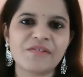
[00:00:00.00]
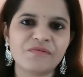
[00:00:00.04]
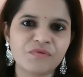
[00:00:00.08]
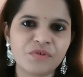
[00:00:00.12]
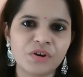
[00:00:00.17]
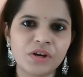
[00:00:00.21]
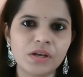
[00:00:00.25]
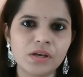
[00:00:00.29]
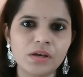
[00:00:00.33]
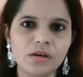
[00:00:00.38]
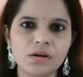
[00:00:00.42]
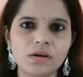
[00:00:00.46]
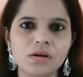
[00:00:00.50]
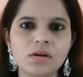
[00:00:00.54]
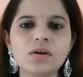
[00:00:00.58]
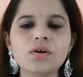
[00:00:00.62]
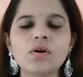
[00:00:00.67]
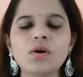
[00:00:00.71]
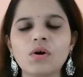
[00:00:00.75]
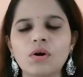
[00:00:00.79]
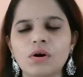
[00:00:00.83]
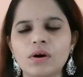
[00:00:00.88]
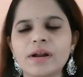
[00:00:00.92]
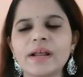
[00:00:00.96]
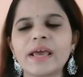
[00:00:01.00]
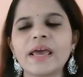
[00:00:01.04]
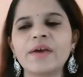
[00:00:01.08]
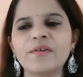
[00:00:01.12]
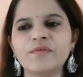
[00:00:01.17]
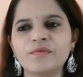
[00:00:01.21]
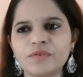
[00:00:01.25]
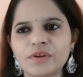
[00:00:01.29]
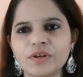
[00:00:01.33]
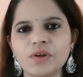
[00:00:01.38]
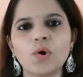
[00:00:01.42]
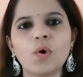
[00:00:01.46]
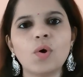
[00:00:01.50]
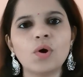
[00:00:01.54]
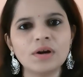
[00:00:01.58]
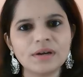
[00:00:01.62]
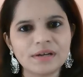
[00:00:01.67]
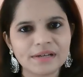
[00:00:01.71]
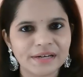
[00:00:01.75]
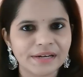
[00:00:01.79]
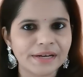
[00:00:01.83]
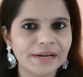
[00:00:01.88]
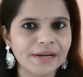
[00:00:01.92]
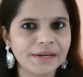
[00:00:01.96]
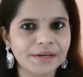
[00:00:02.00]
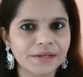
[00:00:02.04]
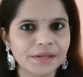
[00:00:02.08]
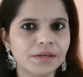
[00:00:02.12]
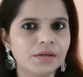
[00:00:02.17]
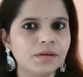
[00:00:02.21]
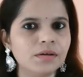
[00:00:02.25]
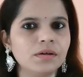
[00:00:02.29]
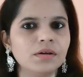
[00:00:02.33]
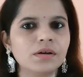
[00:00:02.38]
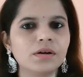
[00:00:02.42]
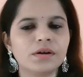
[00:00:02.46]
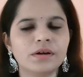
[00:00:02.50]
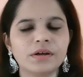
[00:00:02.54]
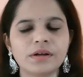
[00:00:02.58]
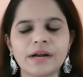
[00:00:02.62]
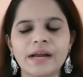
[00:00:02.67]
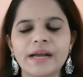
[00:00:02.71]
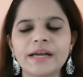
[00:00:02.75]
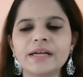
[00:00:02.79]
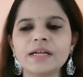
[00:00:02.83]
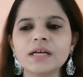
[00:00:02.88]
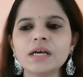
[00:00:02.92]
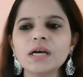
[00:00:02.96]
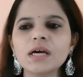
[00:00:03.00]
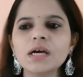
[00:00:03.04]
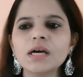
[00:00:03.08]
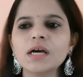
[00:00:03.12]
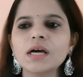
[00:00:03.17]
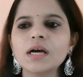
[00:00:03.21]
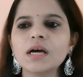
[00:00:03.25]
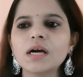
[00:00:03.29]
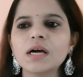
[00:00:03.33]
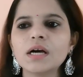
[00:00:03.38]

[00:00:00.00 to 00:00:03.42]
every year or every alternate year, right?